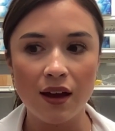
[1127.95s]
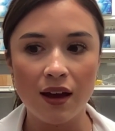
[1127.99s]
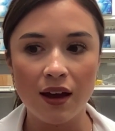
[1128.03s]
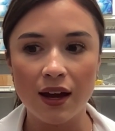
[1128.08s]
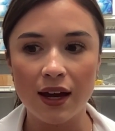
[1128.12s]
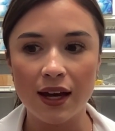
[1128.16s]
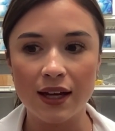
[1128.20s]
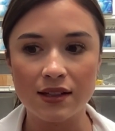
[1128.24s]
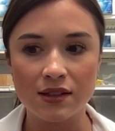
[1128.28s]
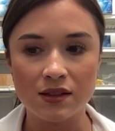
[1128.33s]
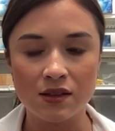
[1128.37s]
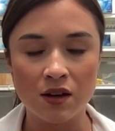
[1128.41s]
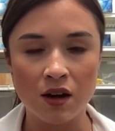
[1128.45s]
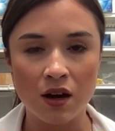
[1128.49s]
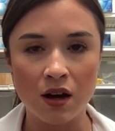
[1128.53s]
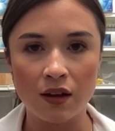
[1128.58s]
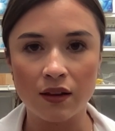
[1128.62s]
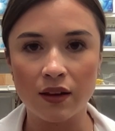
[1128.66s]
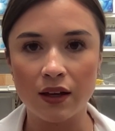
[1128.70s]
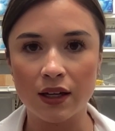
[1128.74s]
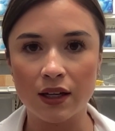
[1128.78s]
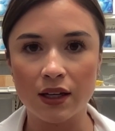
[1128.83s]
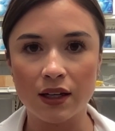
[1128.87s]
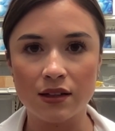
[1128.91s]
It's not
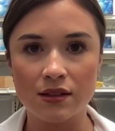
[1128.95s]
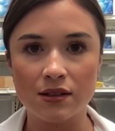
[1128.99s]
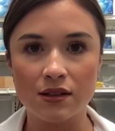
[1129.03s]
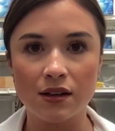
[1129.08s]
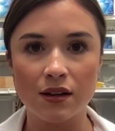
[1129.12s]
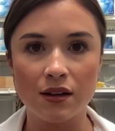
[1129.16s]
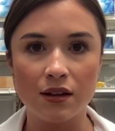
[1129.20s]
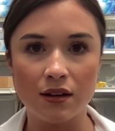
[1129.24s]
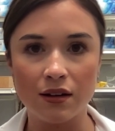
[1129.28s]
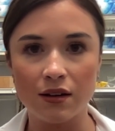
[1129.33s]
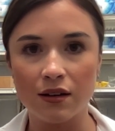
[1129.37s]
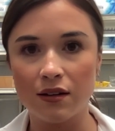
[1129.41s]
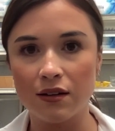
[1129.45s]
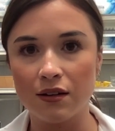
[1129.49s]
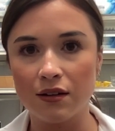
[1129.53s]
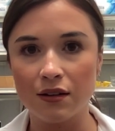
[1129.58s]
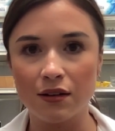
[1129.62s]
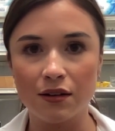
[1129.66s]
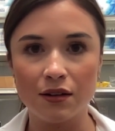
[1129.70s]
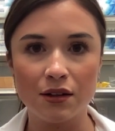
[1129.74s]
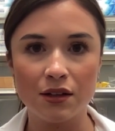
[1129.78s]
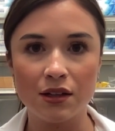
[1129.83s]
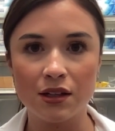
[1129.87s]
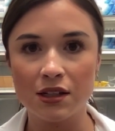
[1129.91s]
like it's a
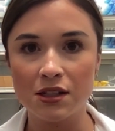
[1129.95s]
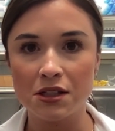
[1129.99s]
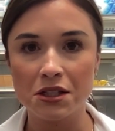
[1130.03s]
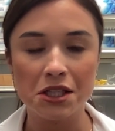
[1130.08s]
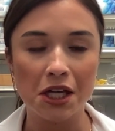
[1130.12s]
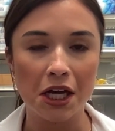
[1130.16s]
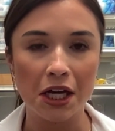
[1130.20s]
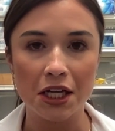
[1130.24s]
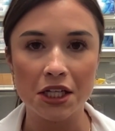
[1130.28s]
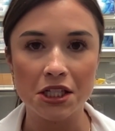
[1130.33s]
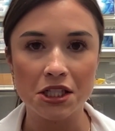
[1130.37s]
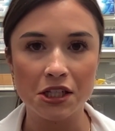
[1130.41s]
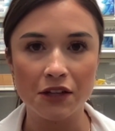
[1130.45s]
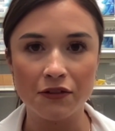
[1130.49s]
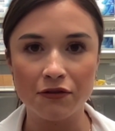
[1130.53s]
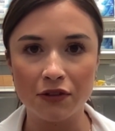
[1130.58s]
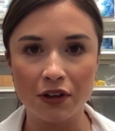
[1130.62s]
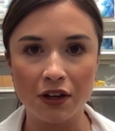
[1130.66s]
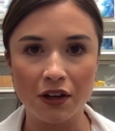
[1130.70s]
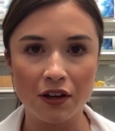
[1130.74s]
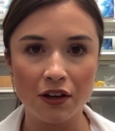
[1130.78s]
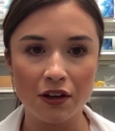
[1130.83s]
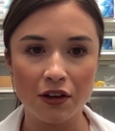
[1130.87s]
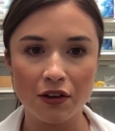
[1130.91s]

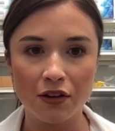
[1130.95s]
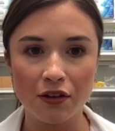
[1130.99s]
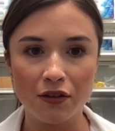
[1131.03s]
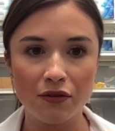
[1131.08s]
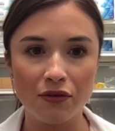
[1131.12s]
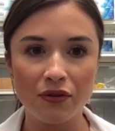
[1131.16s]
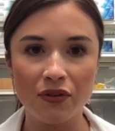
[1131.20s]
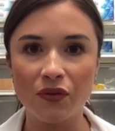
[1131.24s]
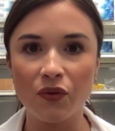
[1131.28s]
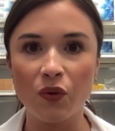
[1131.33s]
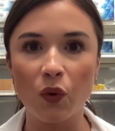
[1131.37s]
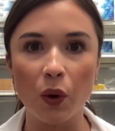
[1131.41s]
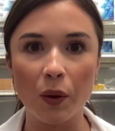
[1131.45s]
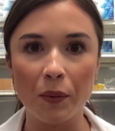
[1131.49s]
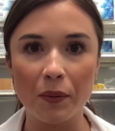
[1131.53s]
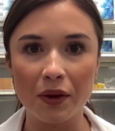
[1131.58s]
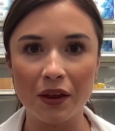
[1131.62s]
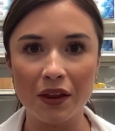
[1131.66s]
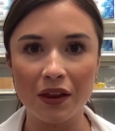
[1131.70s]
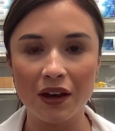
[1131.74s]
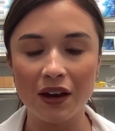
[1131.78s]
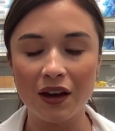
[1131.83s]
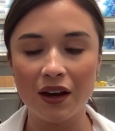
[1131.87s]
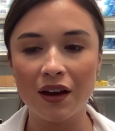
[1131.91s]
scientific
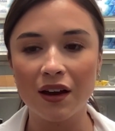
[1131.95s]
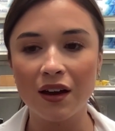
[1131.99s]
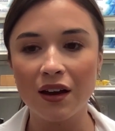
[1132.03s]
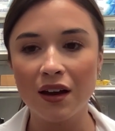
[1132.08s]
formula.